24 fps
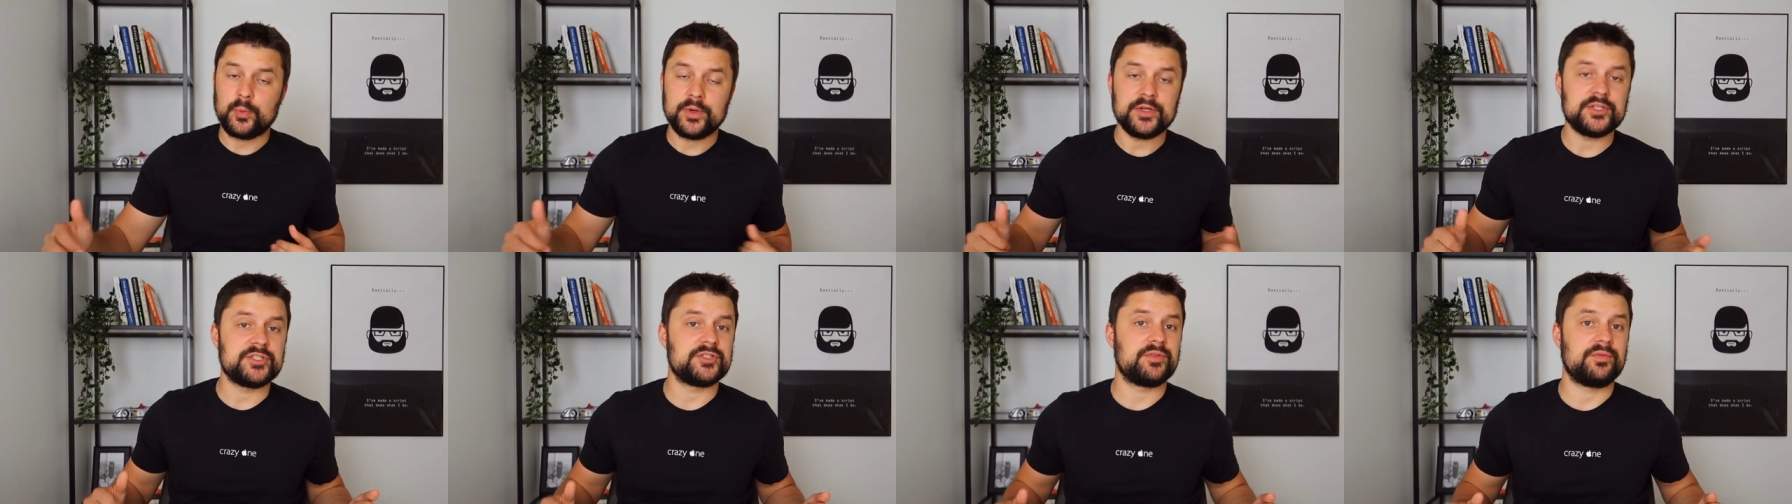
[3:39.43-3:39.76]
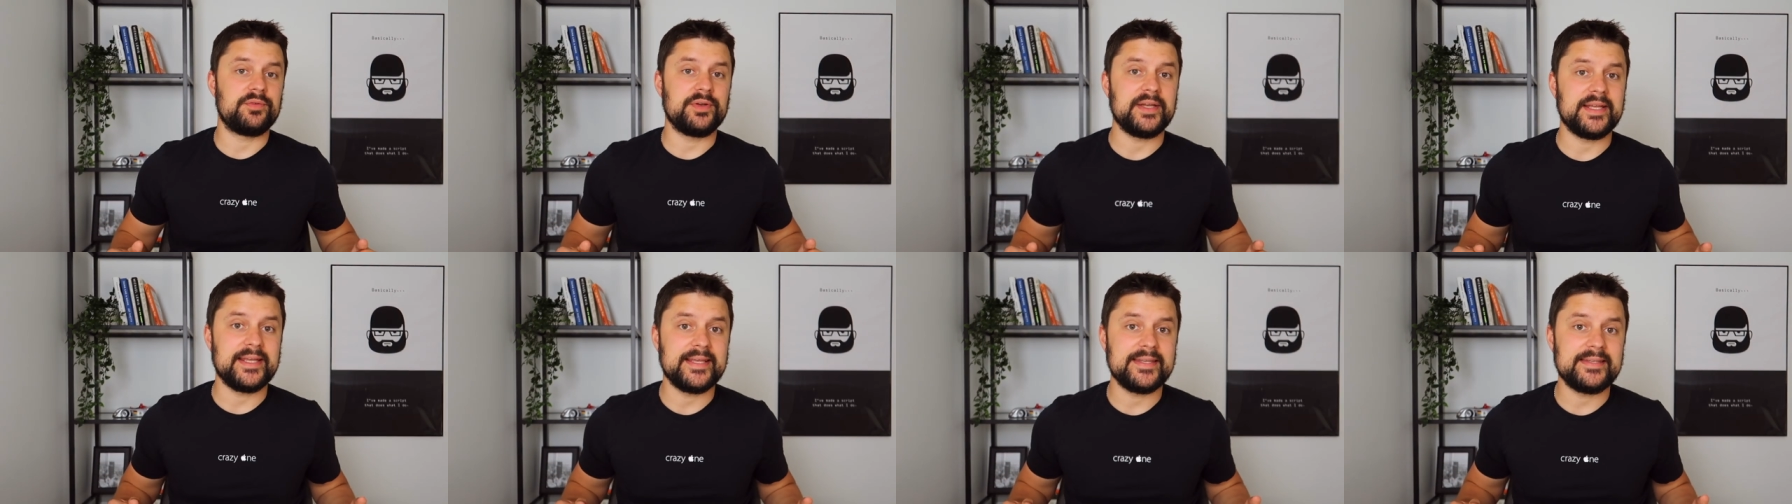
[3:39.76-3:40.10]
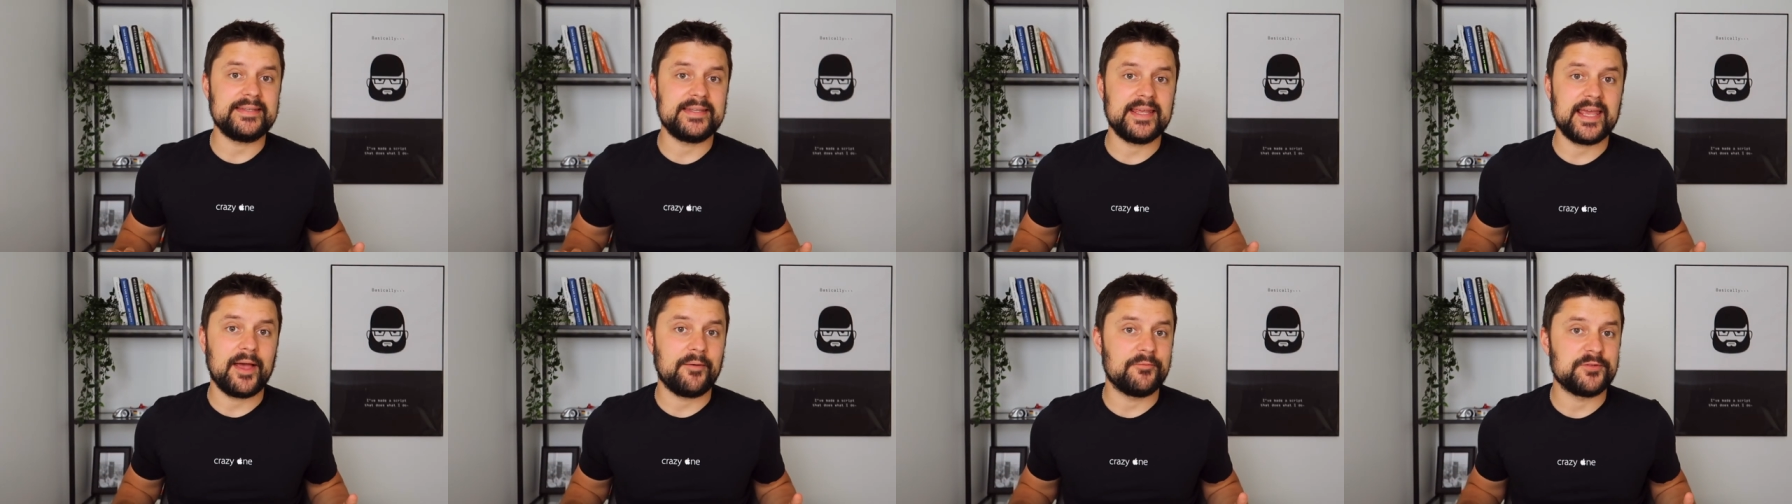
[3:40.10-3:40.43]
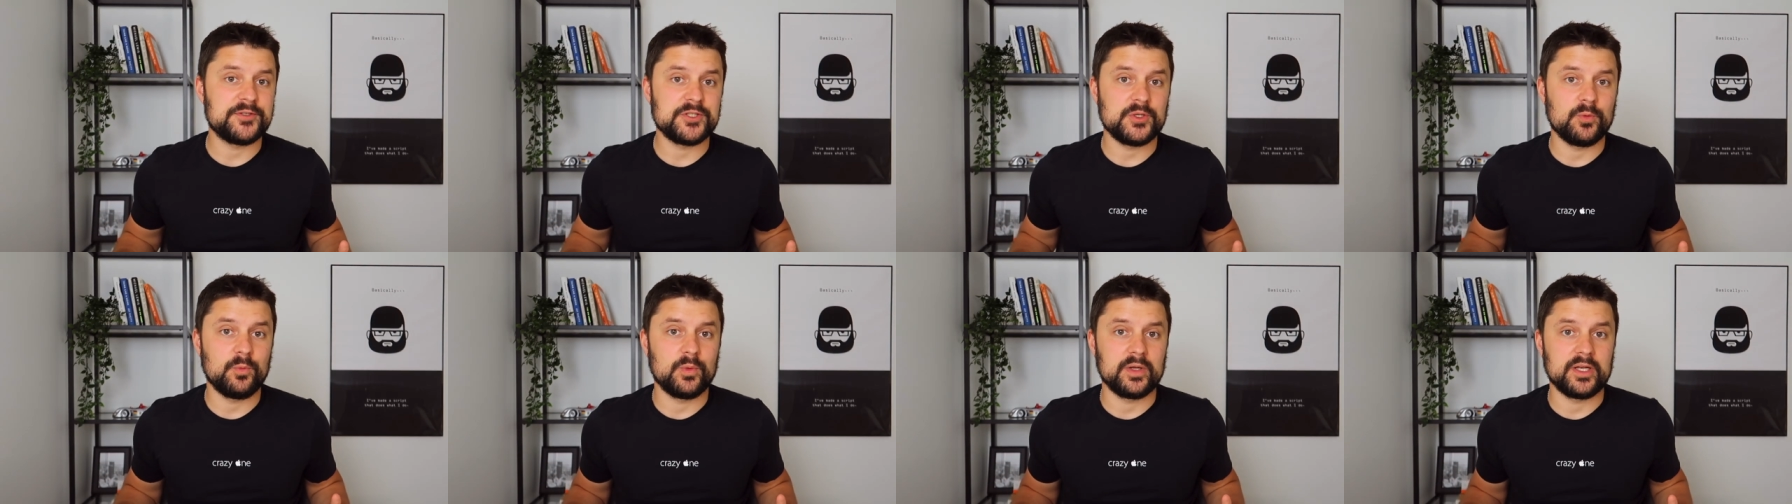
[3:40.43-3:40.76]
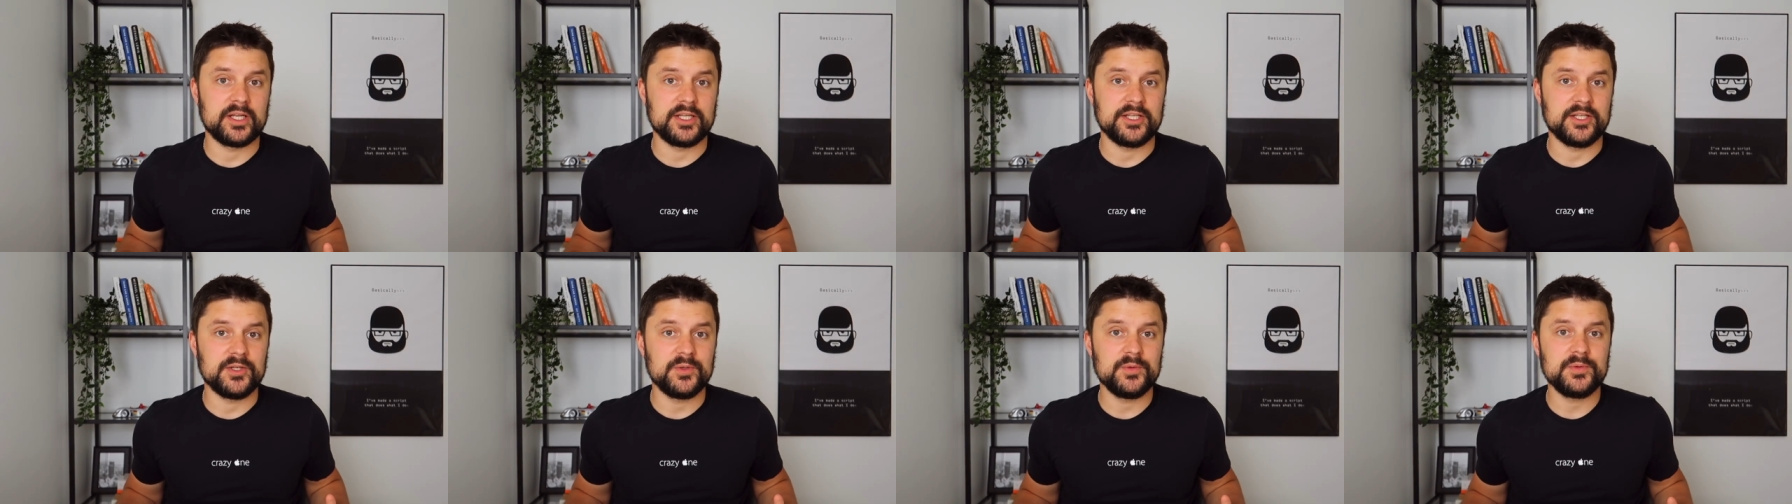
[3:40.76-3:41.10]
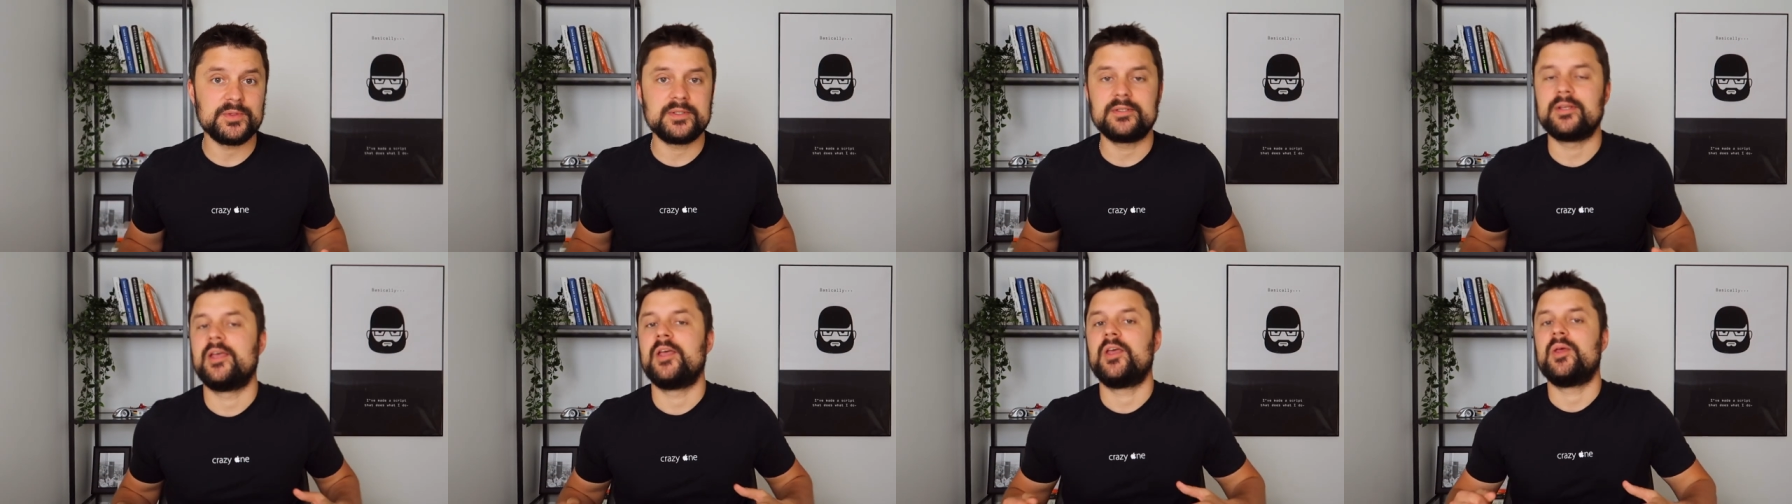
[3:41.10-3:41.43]
which three E T Fs you want to
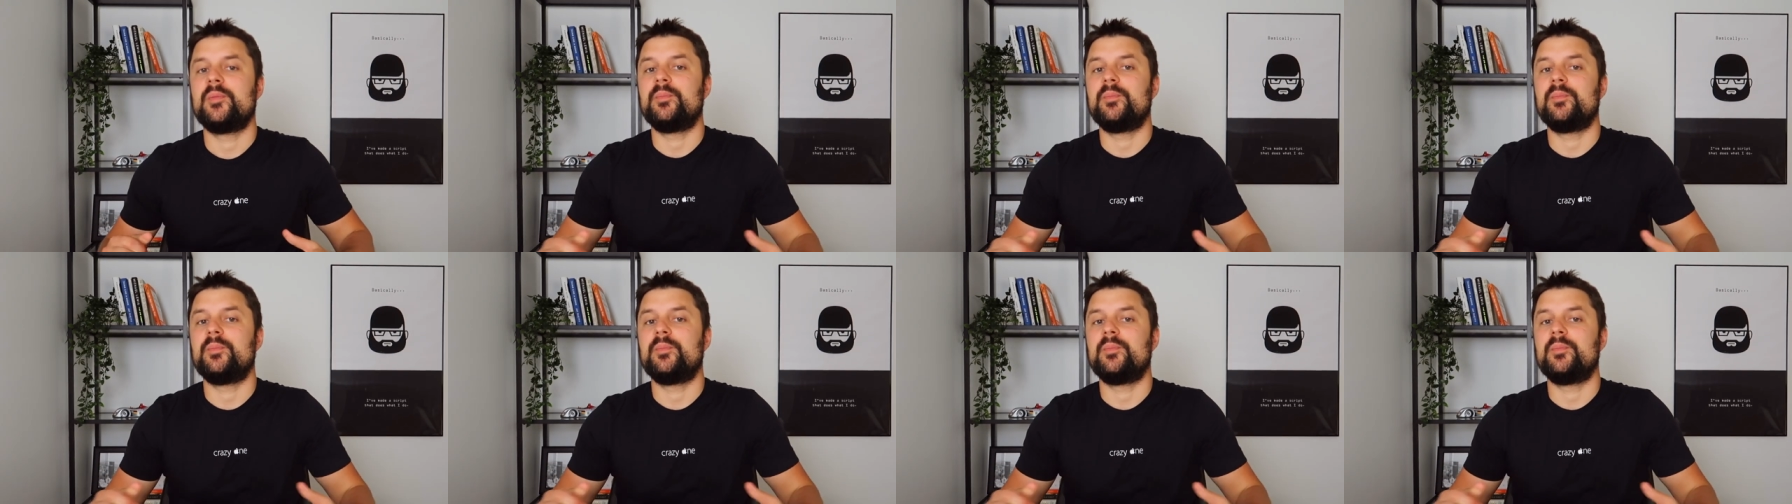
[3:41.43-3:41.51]
use,